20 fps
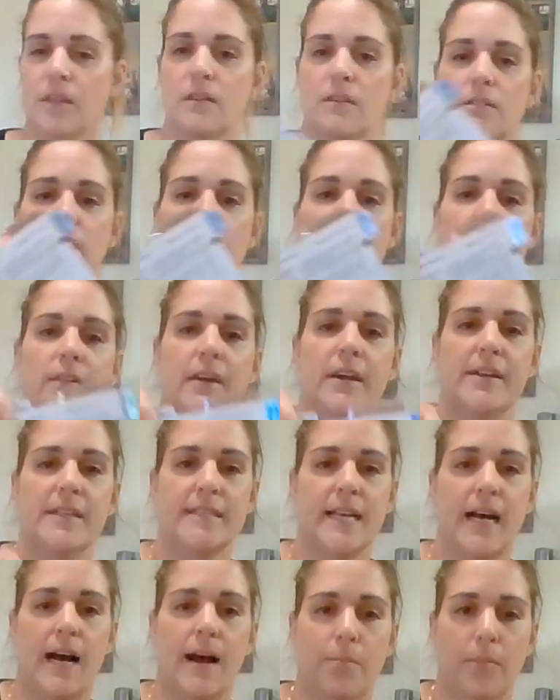For the very
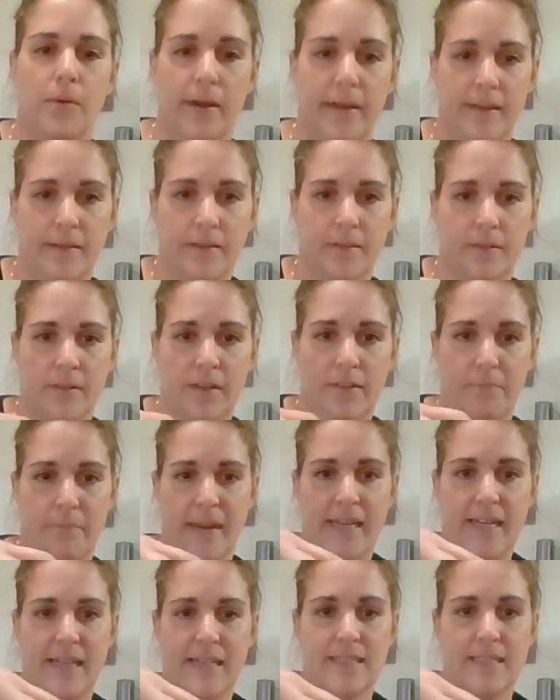top one, we have
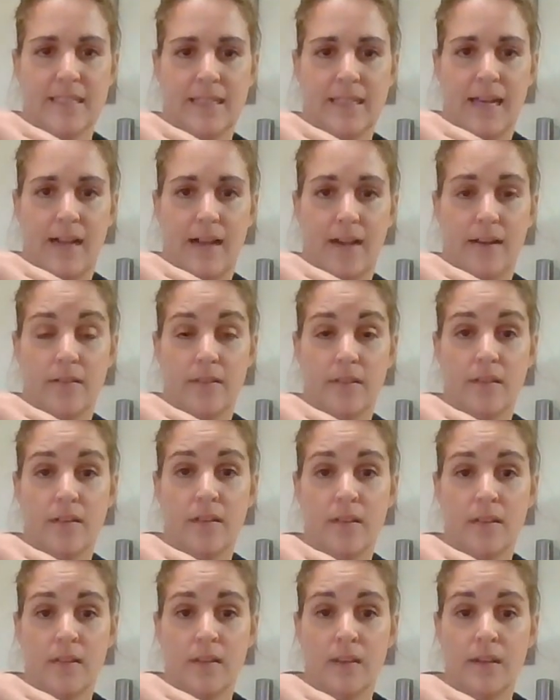maintenance allowed.
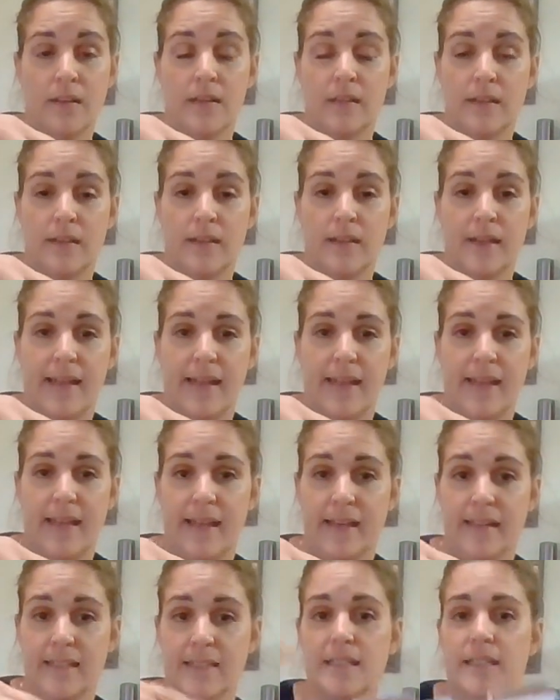
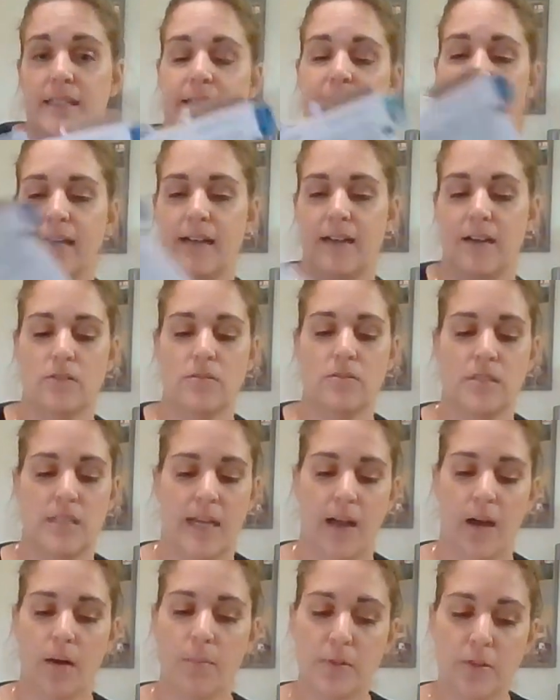And now, to
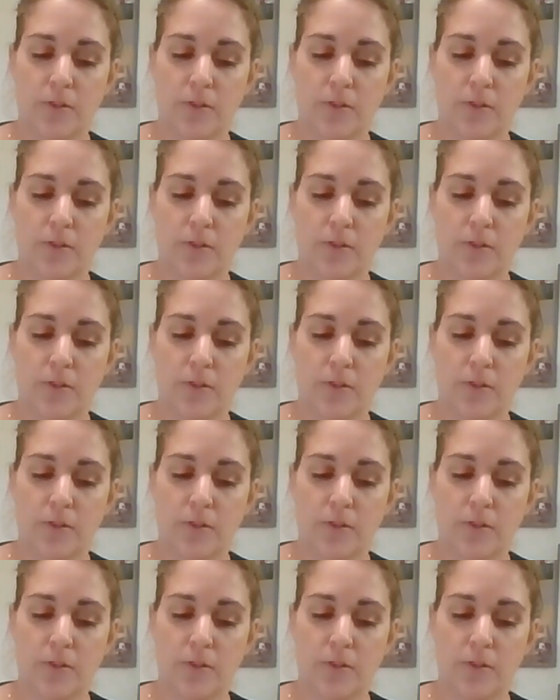help you